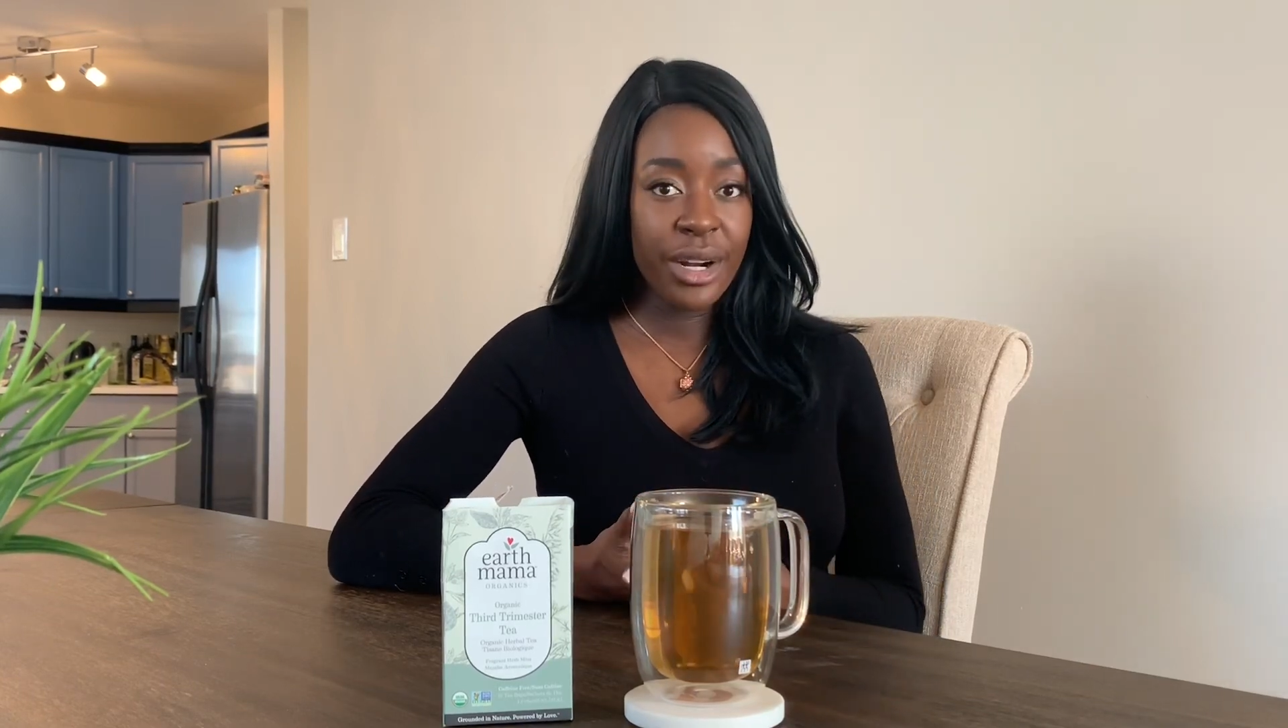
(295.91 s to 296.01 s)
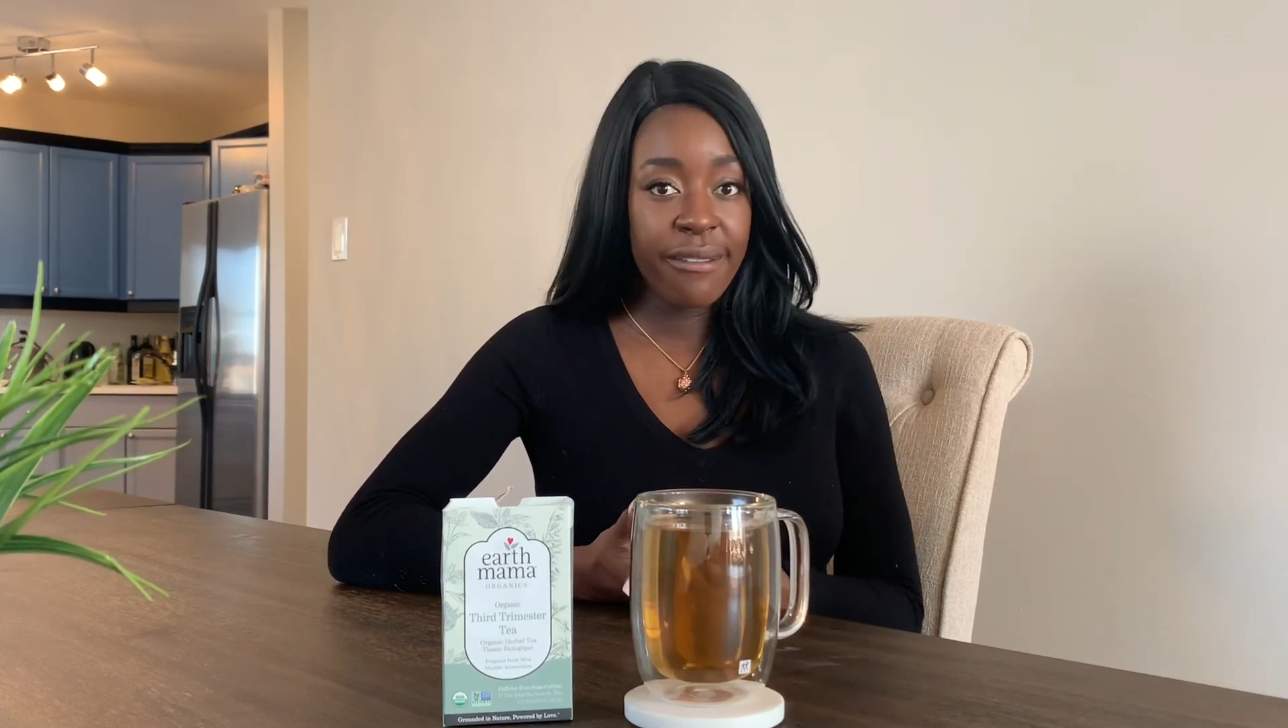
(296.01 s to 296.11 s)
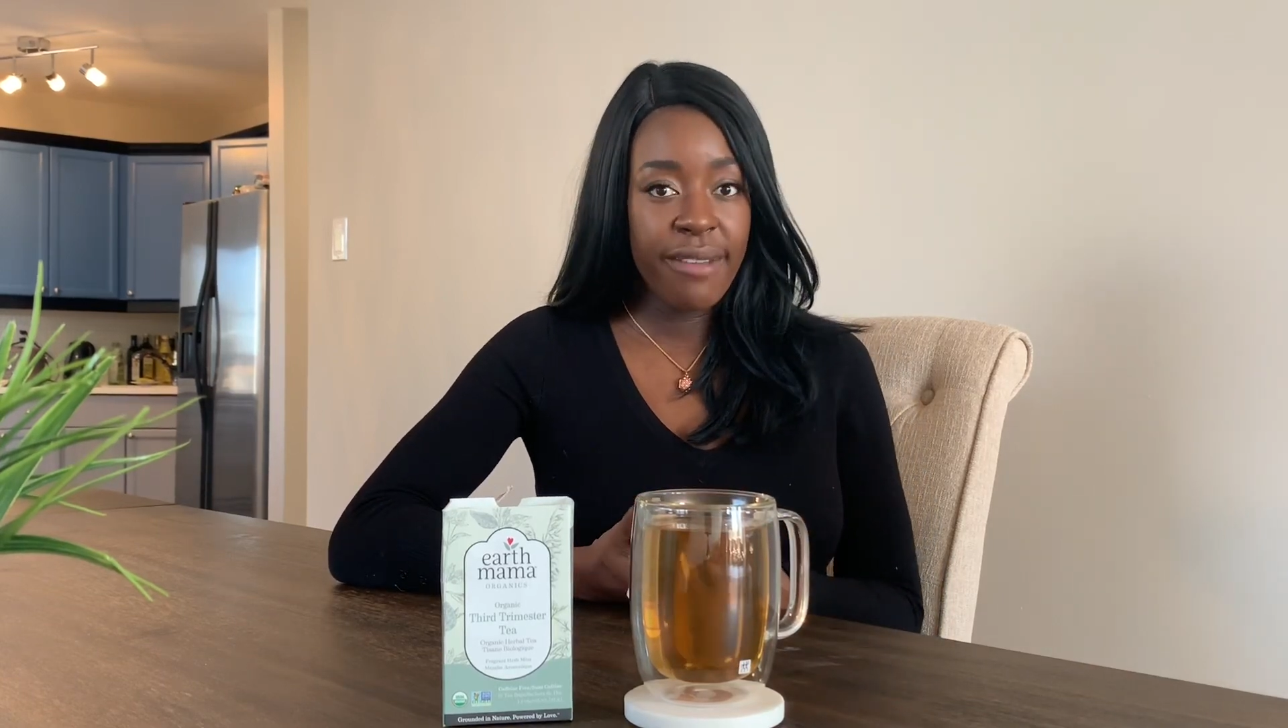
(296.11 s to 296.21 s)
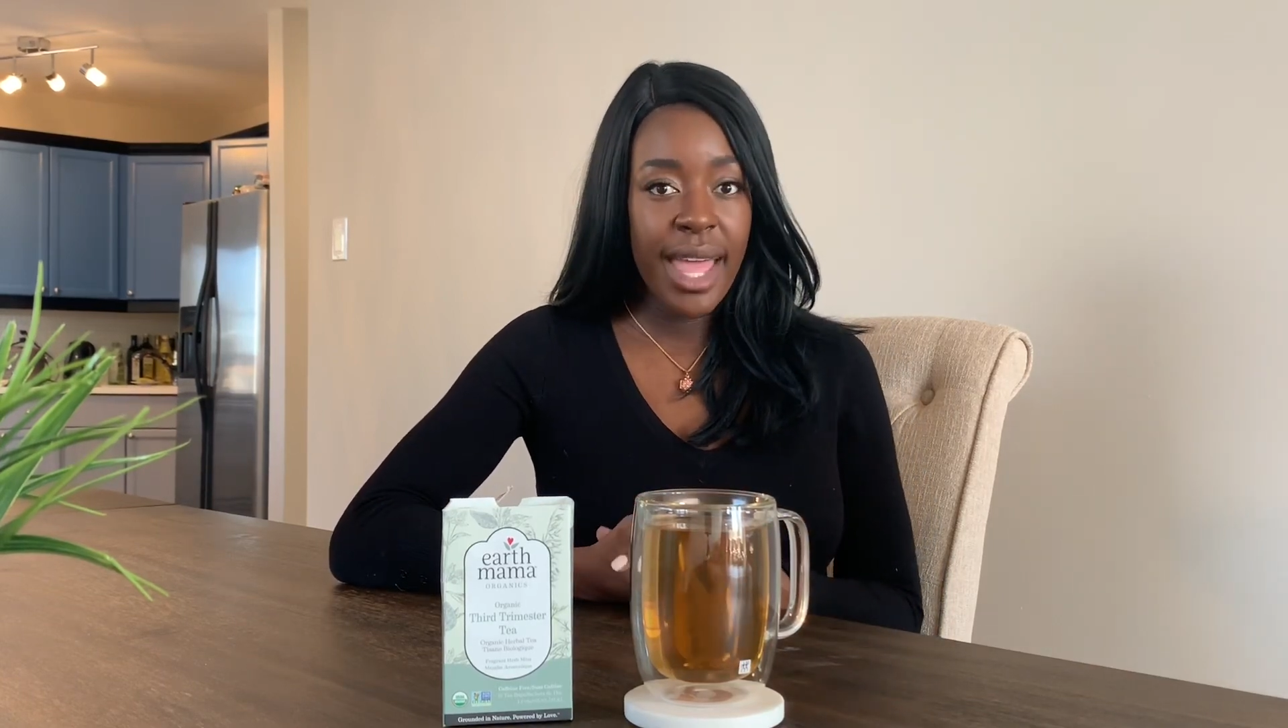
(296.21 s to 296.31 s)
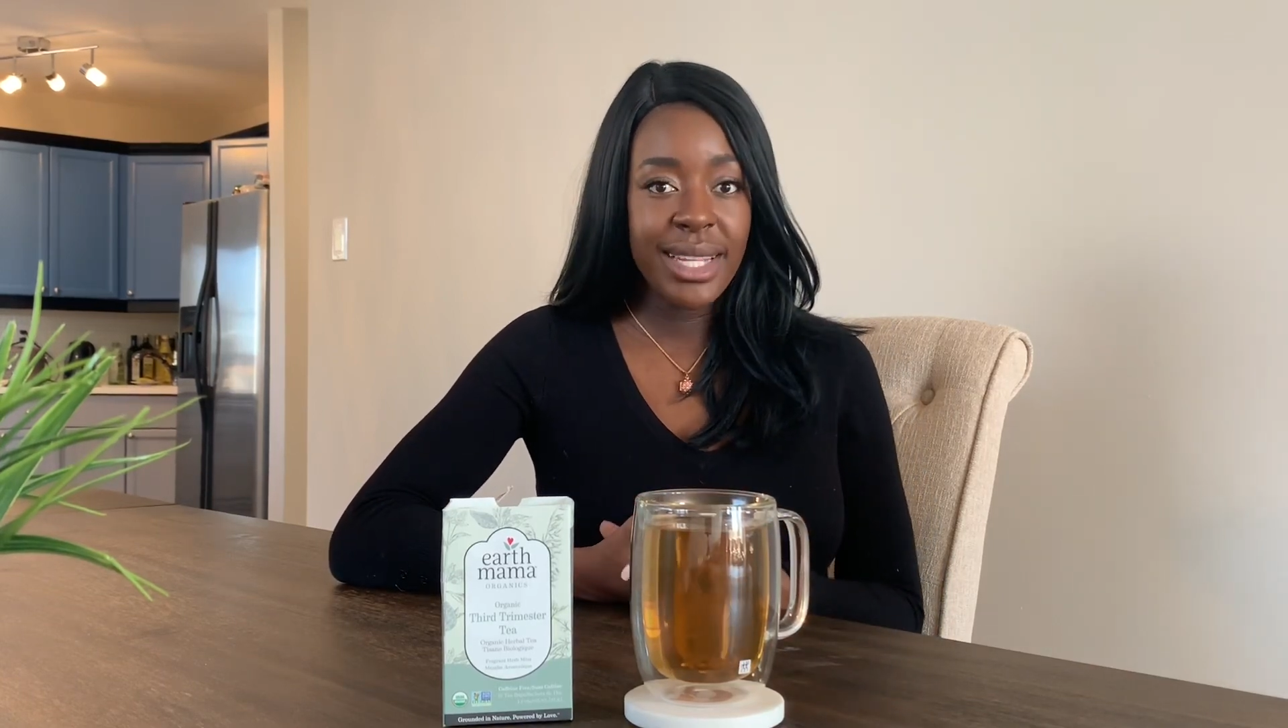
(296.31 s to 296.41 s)

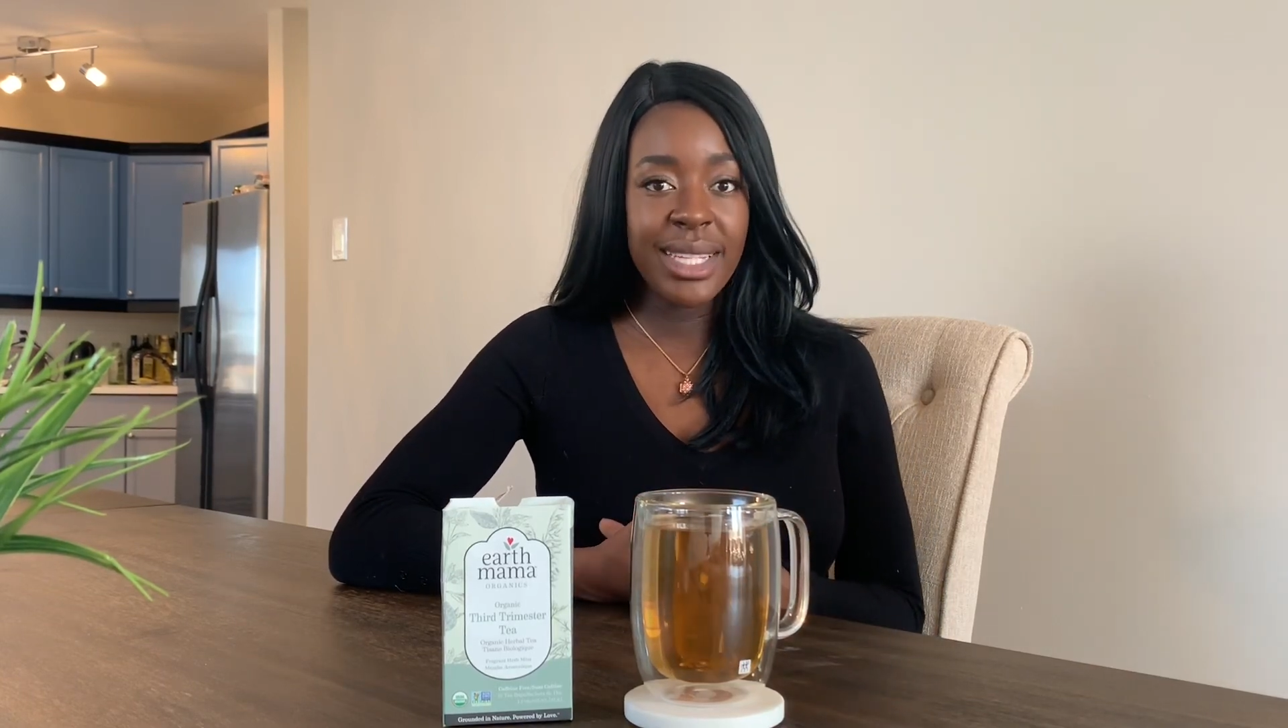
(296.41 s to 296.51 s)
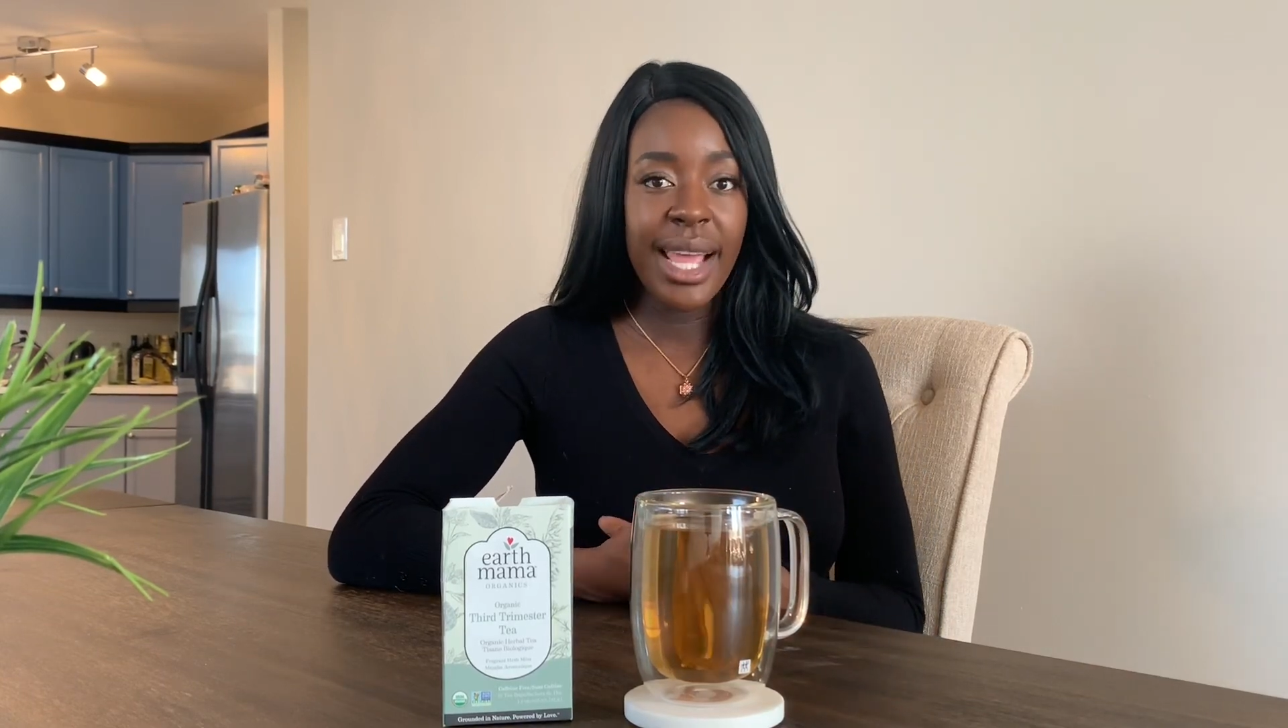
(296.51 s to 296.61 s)
effect.